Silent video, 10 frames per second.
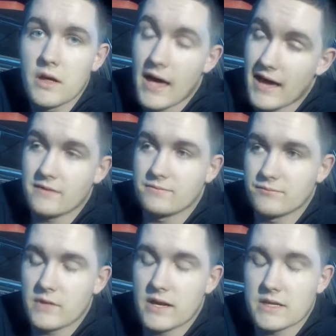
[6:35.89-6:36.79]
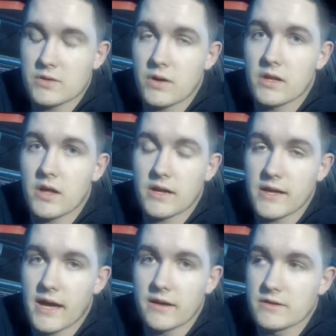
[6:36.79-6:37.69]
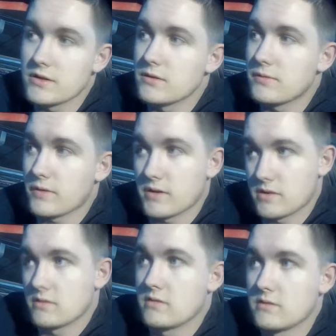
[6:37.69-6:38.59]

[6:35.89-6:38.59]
and it is quite a lot of gain too for